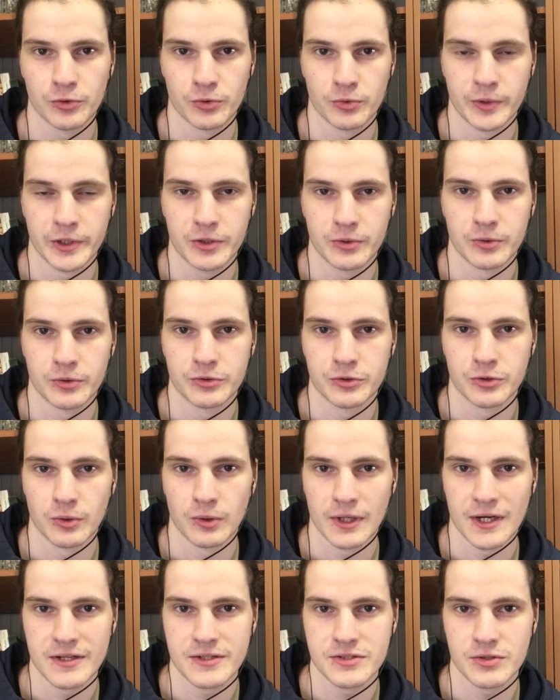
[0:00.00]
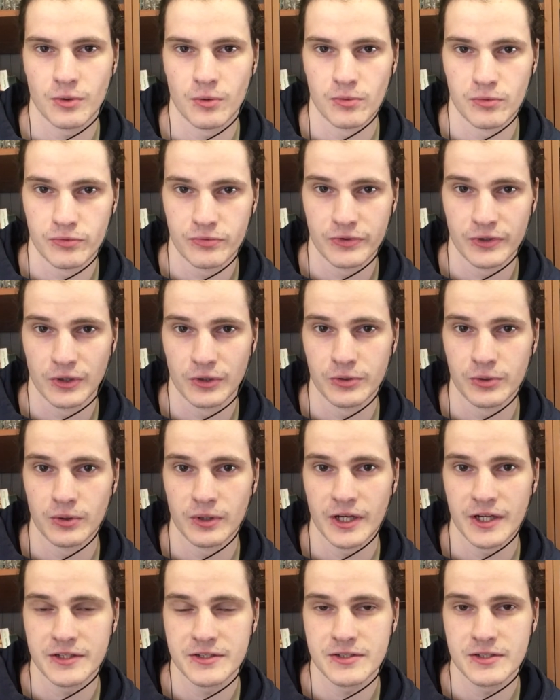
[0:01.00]
recruit your lats or feel your
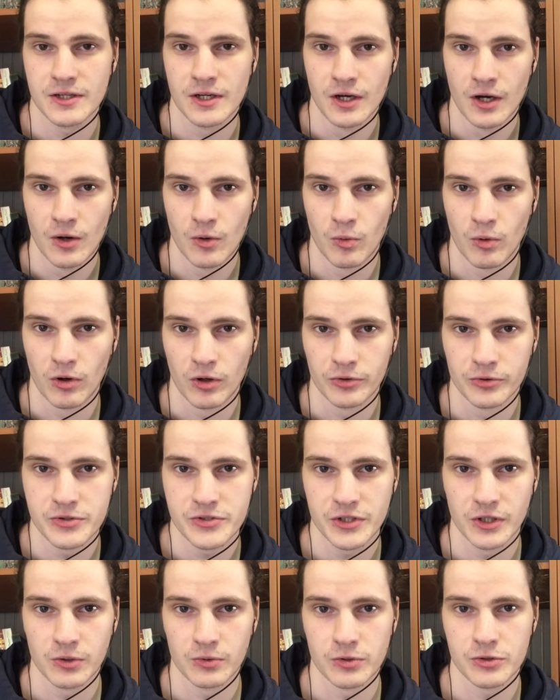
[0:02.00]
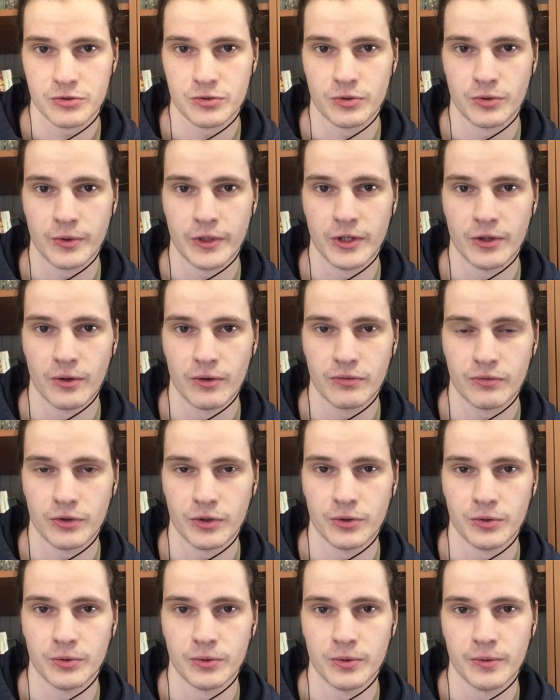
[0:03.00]
lats. Well, the seal rows will really offer
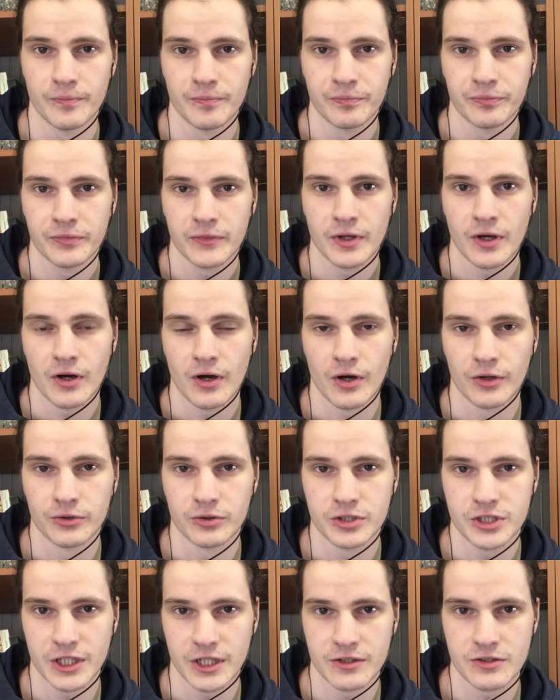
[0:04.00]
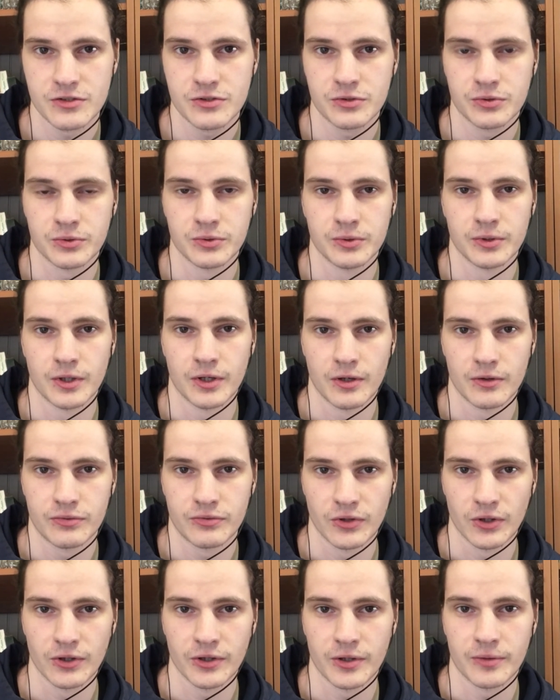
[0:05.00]
you the chance to
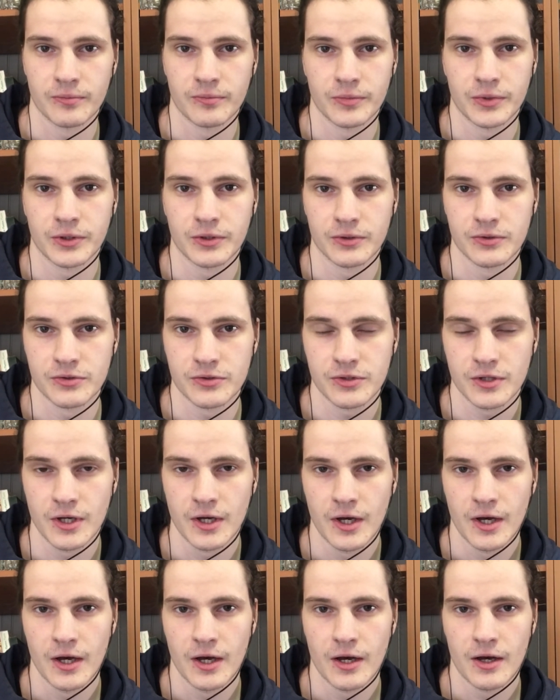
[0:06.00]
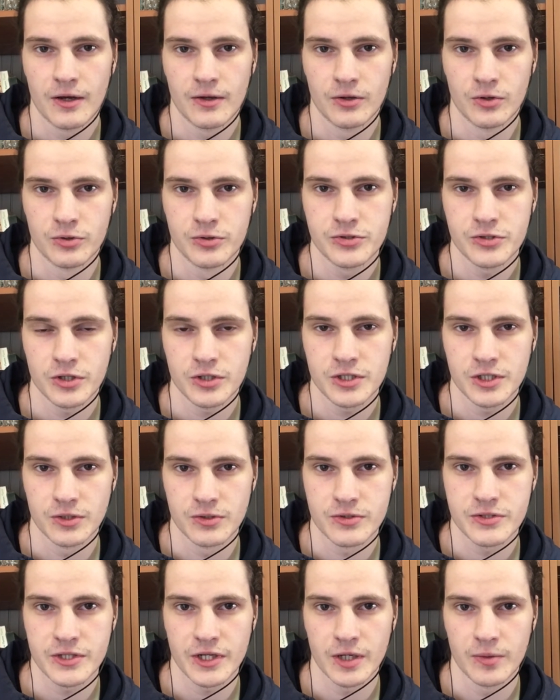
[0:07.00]
feel them, because you're such in
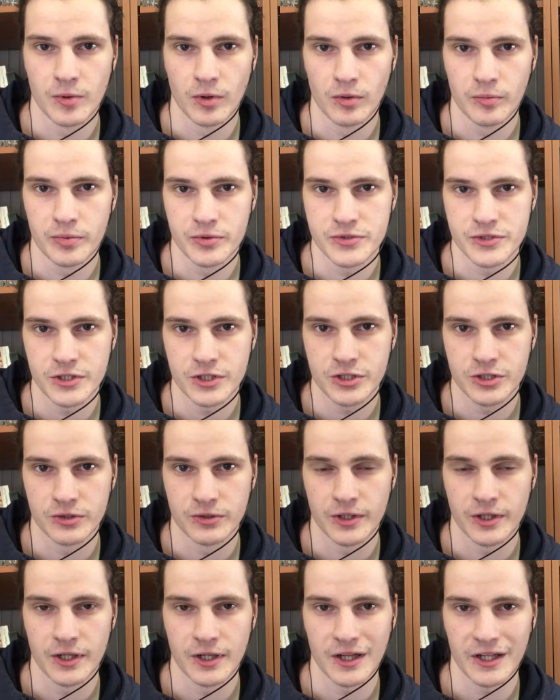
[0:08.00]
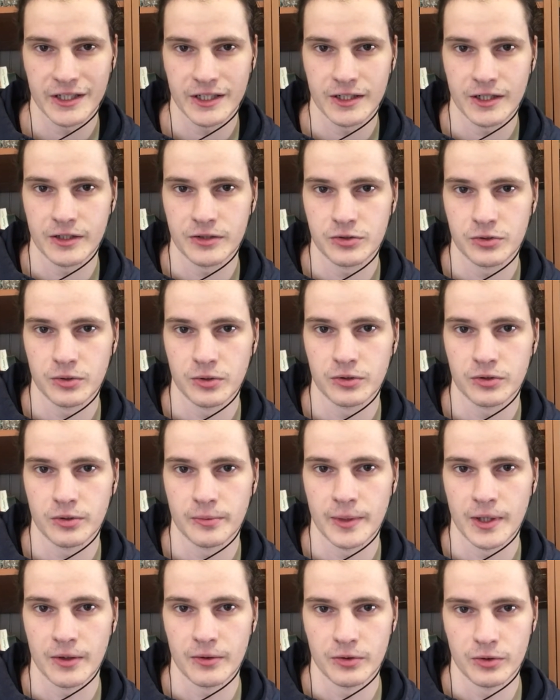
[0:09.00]
a stable position, and like I talked
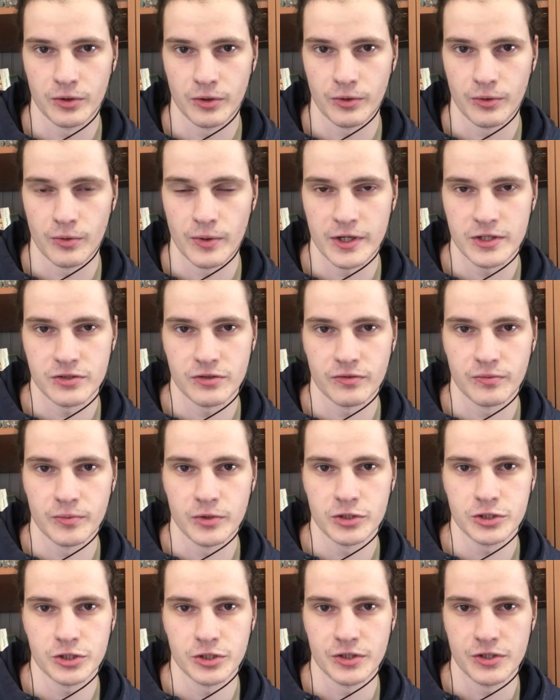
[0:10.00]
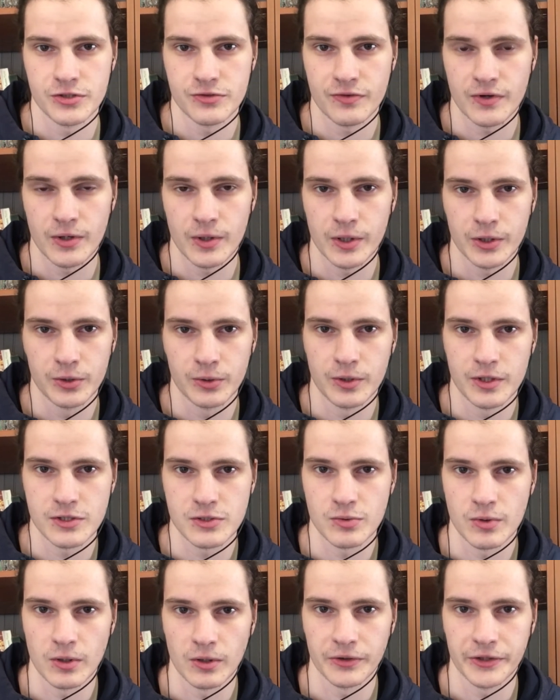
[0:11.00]
about, the range of motion is very good as
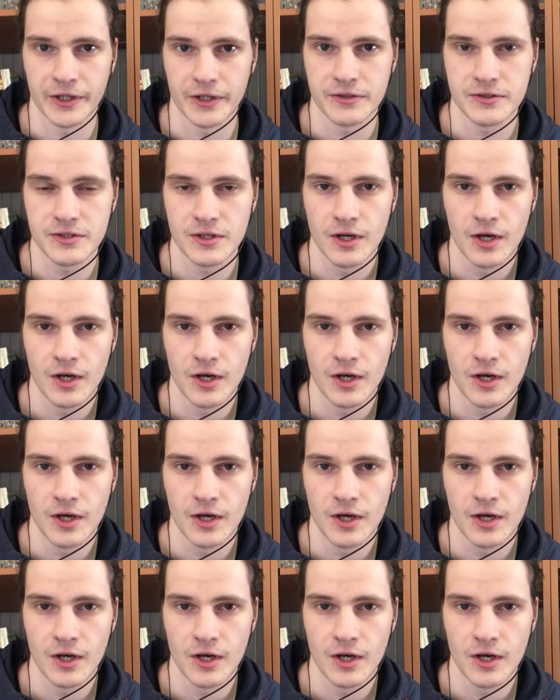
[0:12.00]
well, that